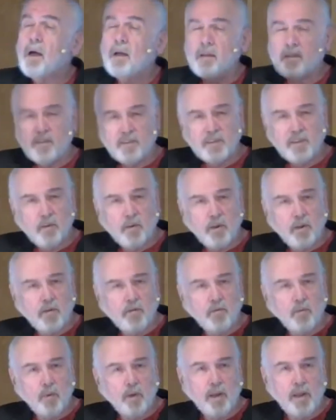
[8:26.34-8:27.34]
So
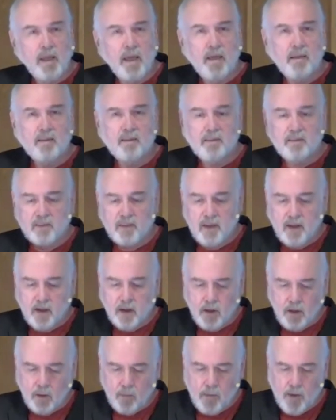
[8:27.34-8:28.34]
here's what he had to
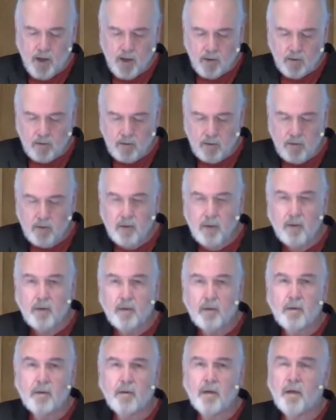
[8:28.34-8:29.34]
say about
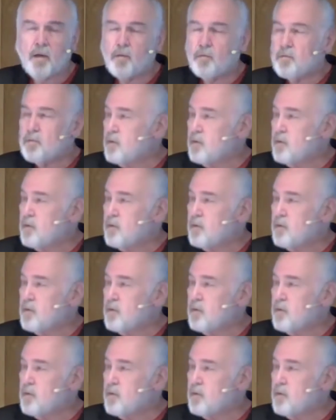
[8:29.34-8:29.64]
love.